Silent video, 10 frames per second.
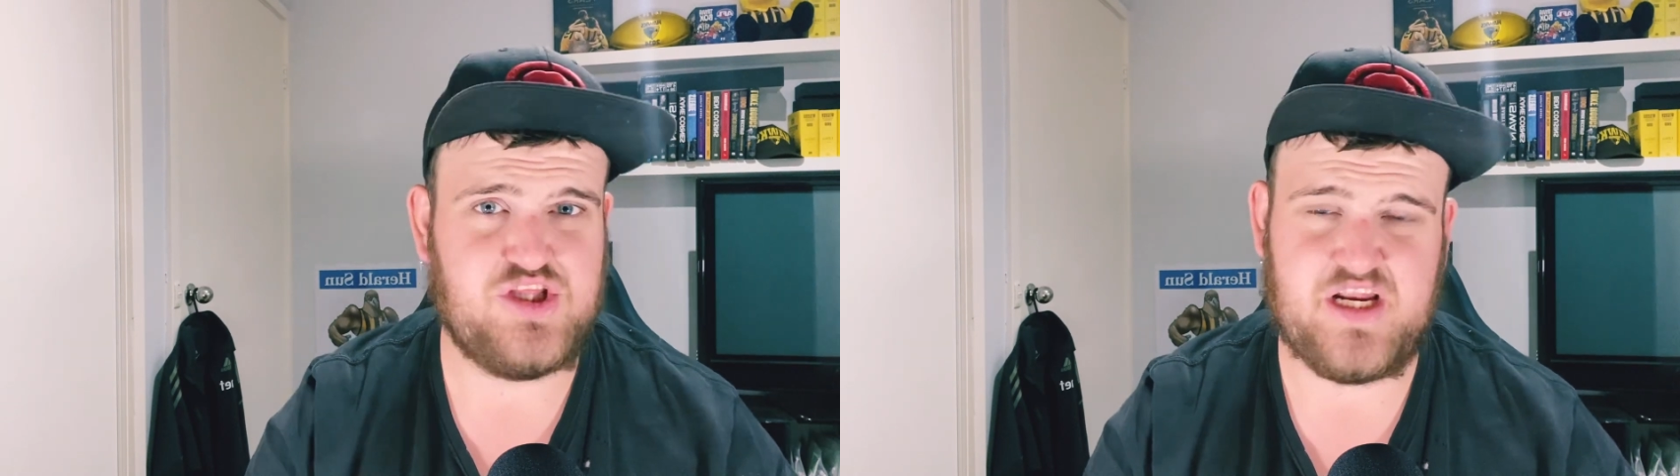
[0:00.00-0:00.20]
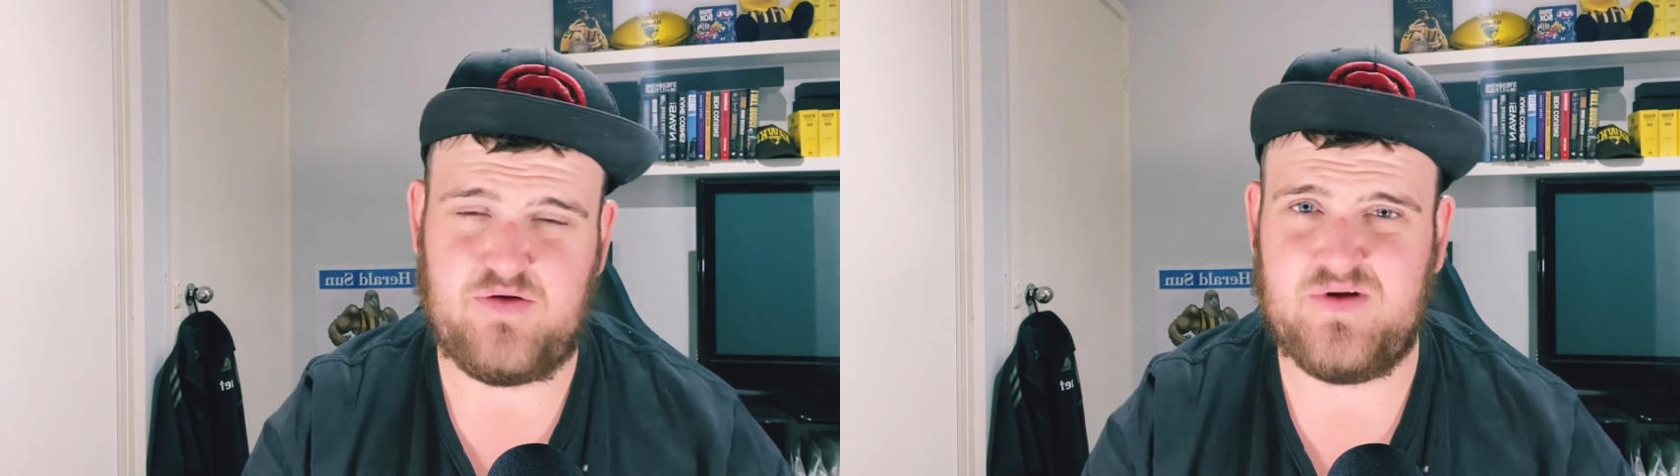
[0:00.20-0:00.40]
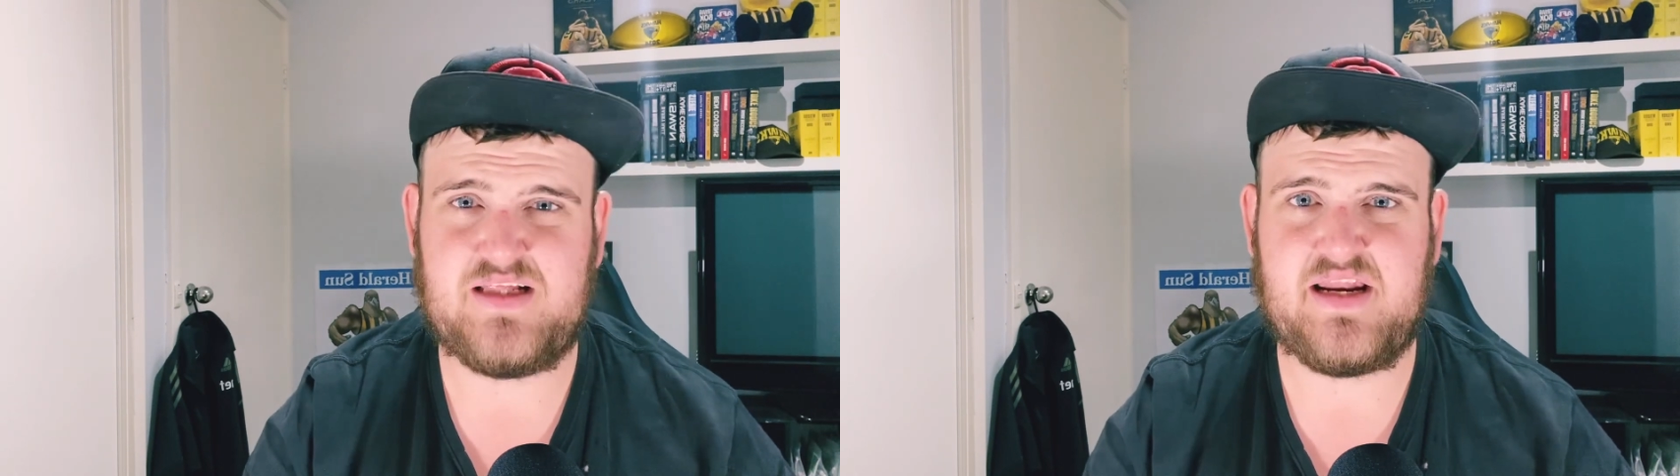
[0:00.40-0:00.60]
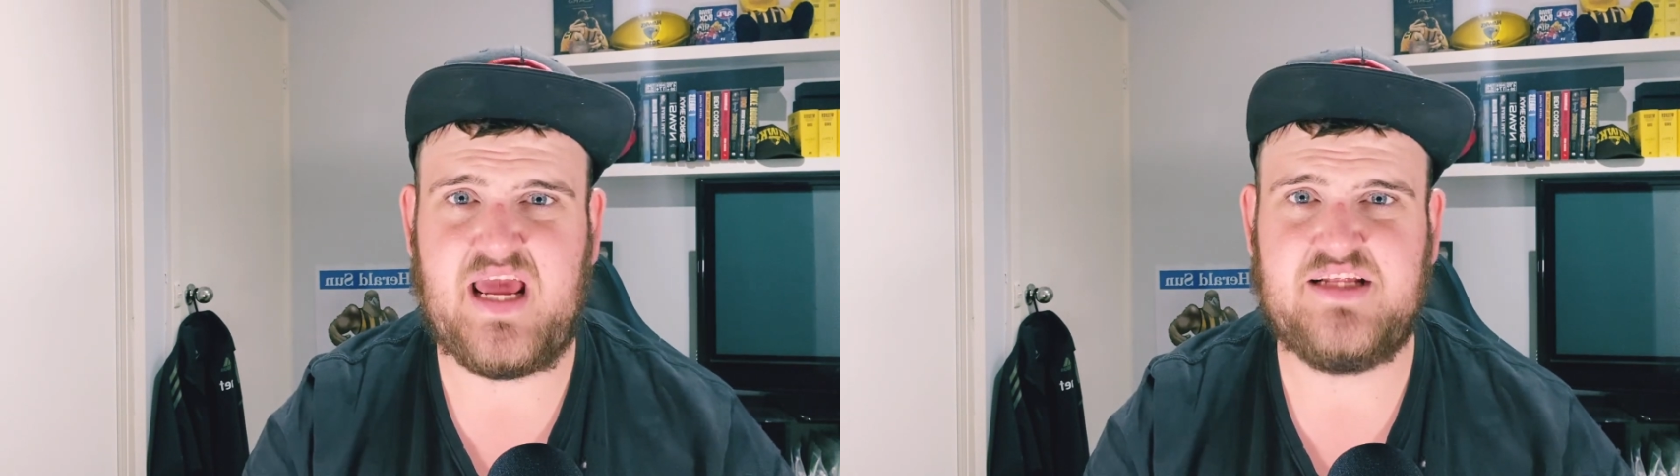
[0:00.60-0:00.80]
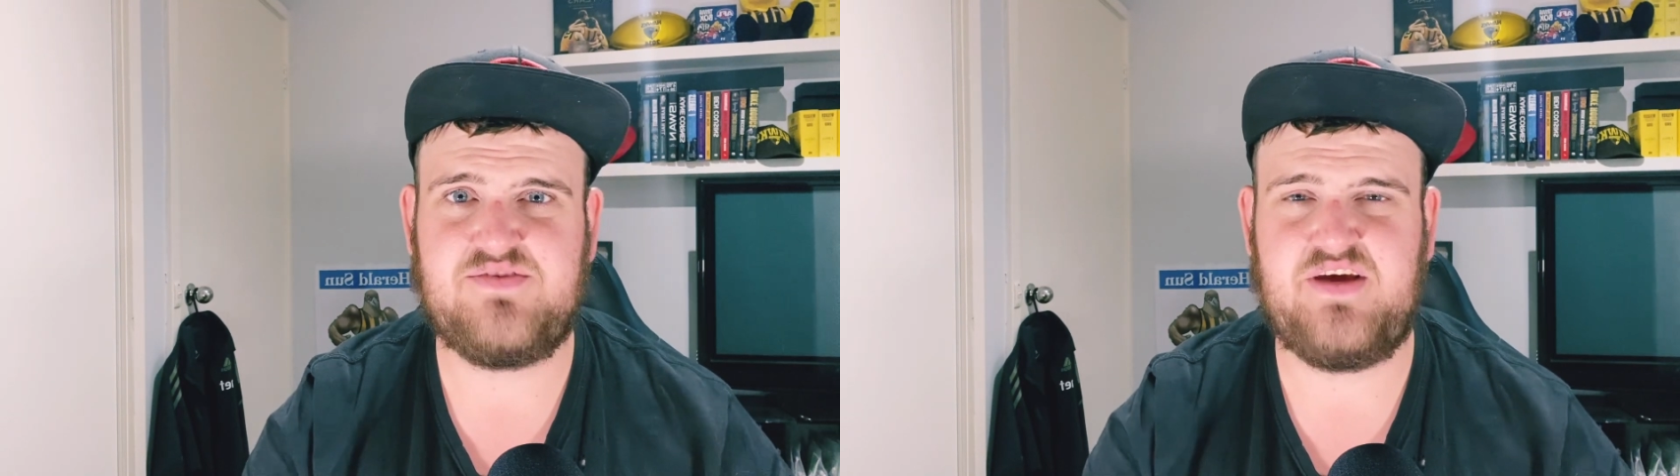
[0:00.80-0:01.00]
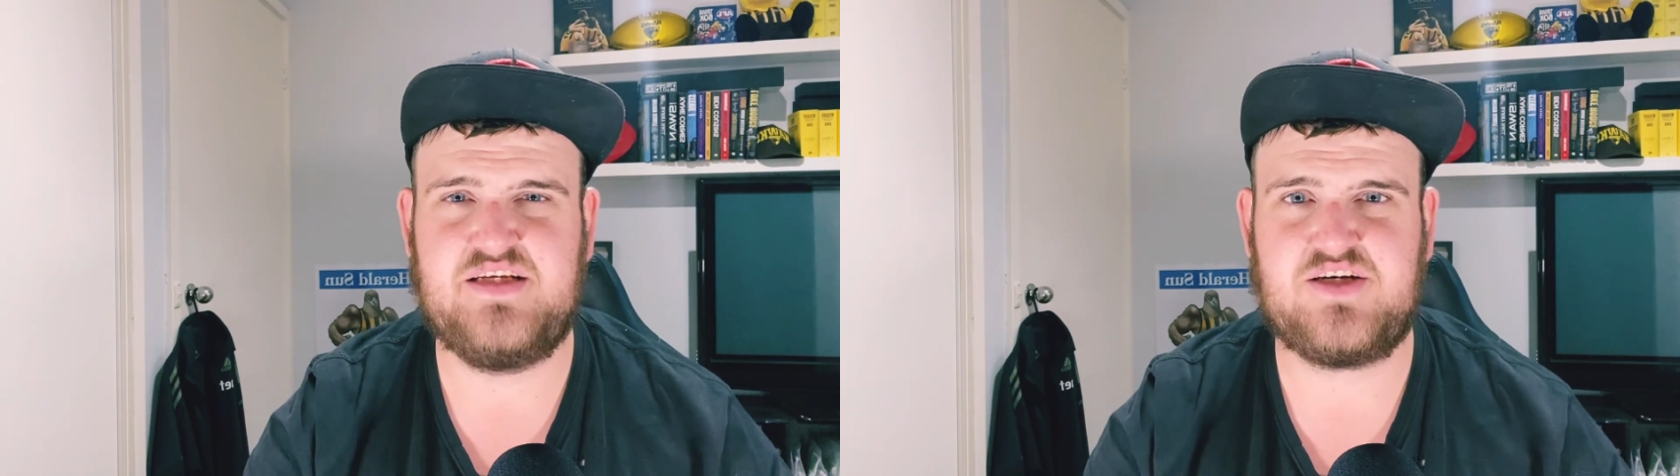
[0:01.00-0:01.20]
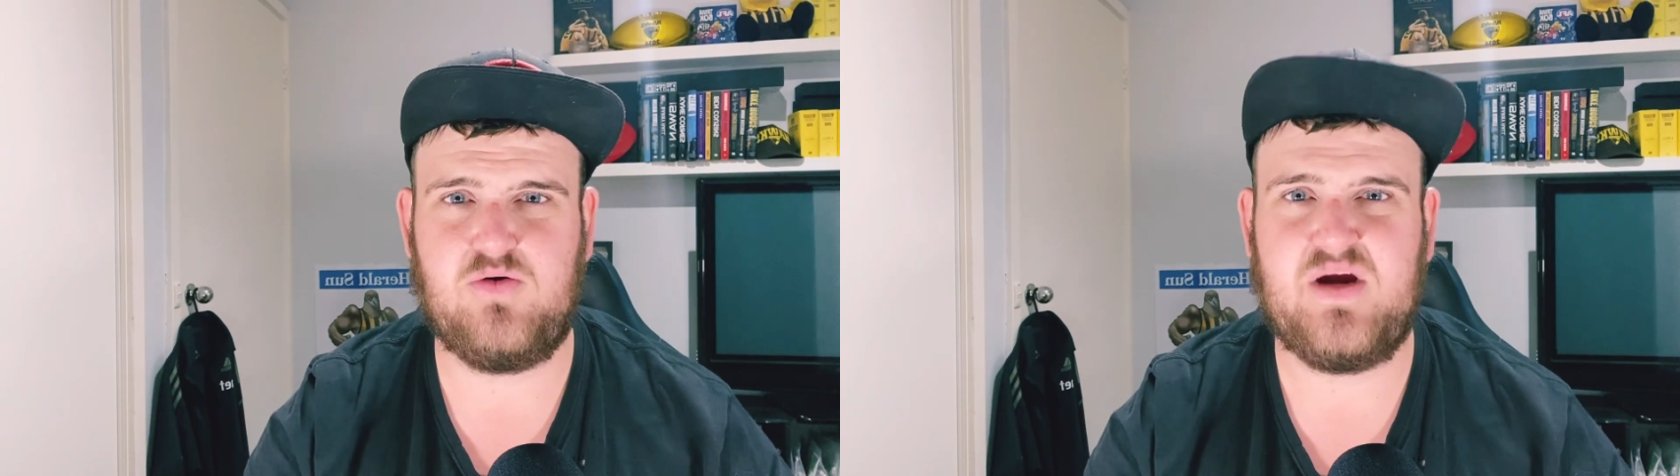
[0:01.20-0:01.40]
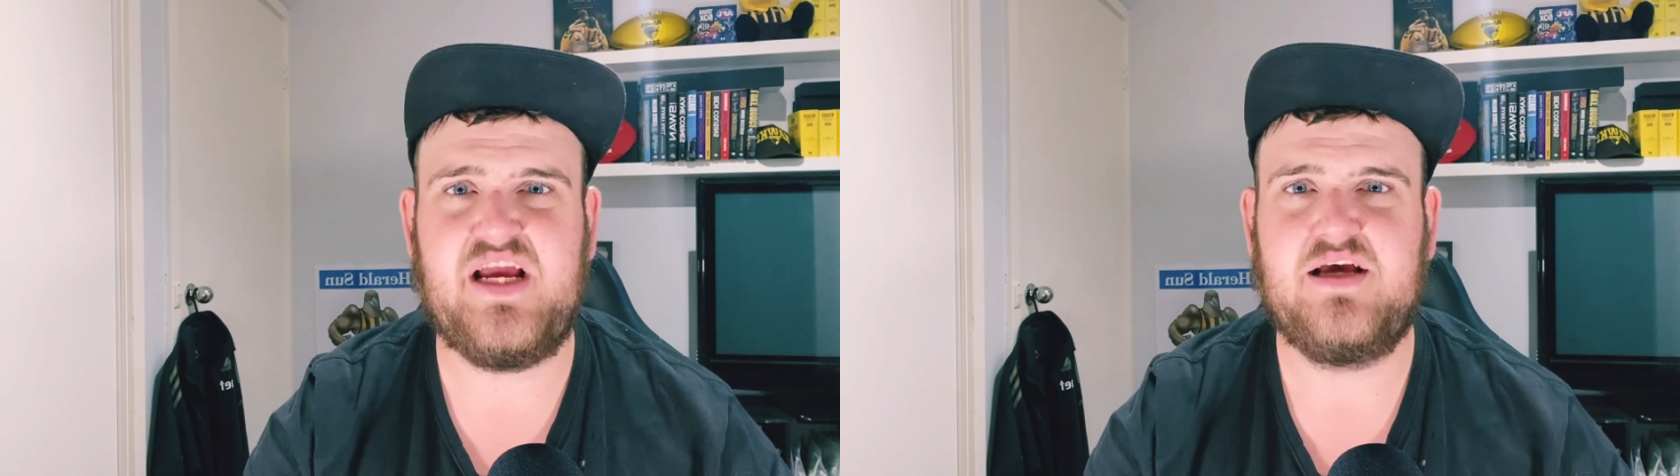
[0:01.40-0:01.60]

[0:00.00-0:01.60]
that he really needs for his career.